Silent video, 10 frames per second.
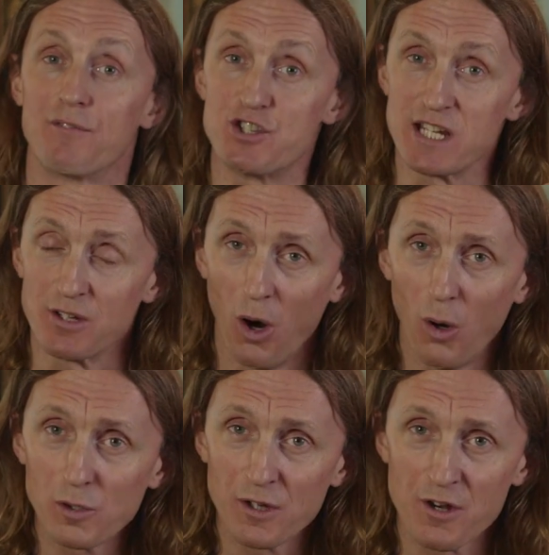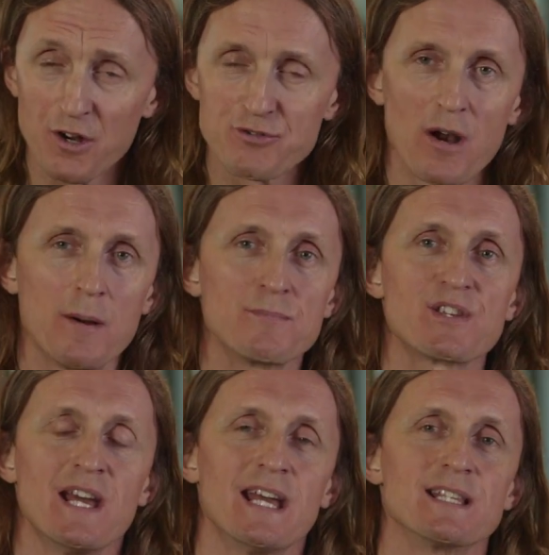of Gene Hoglan on
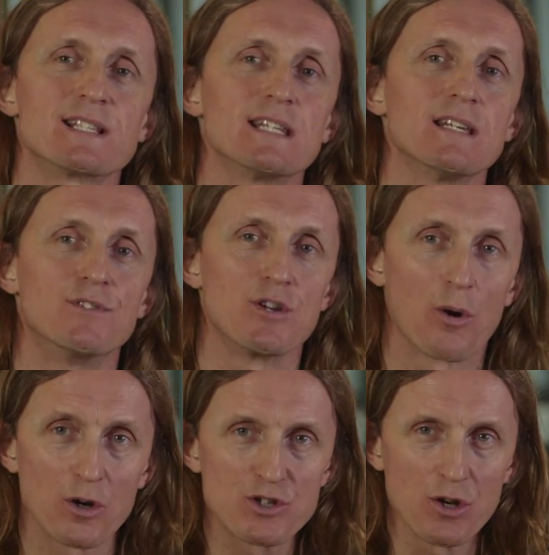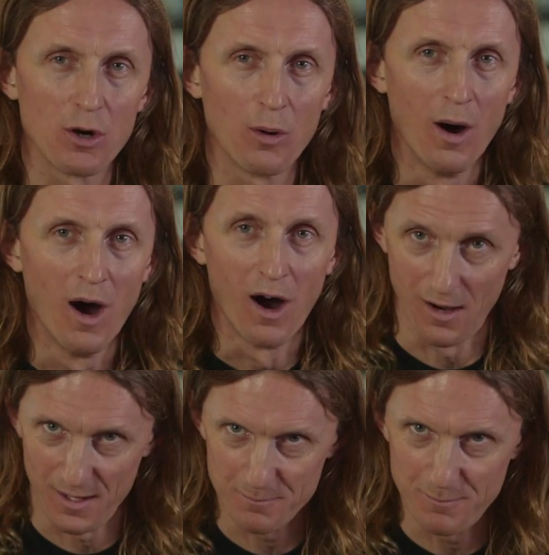drums and Steve Giorgio
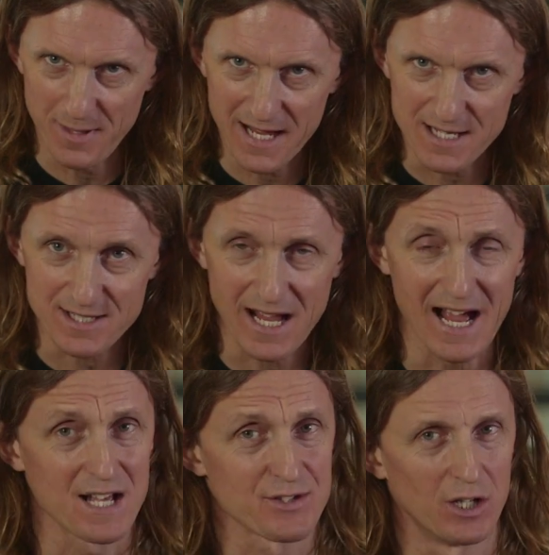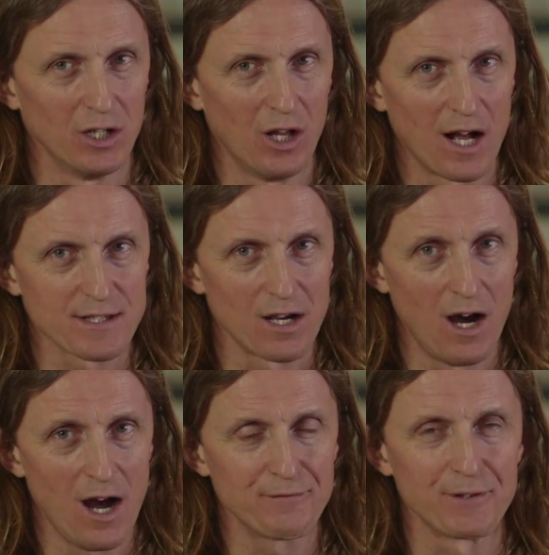on bass has a lot to
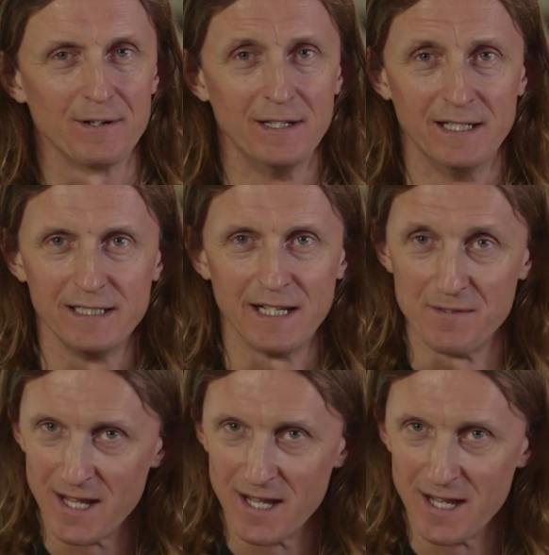offer. And